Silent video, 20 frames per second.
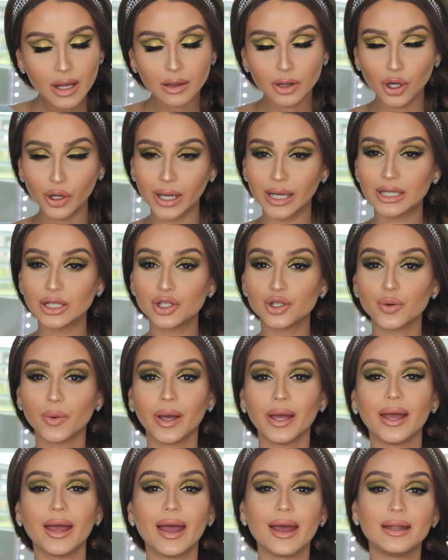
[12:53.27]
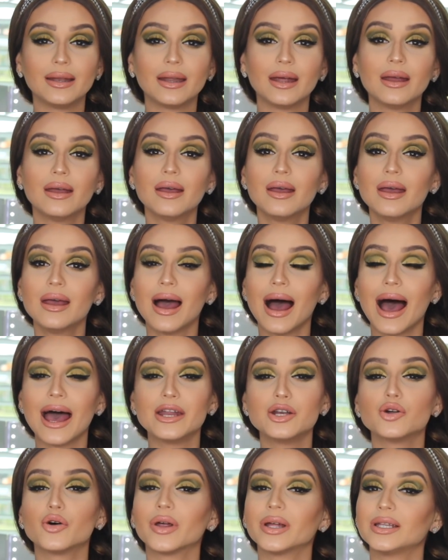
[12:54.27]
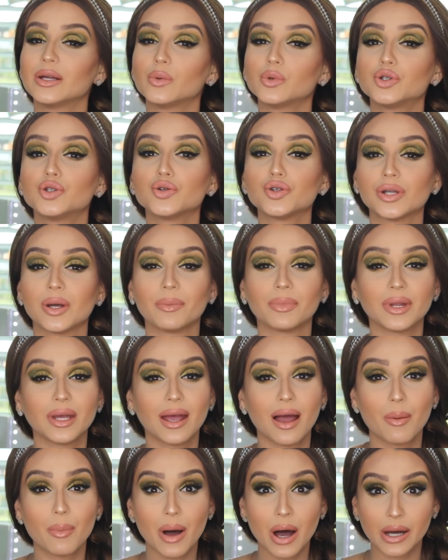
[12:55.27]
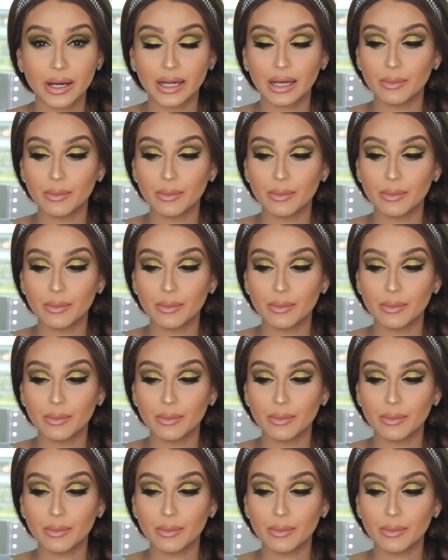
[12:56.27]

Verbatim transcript: look into it, and I know that they will do something about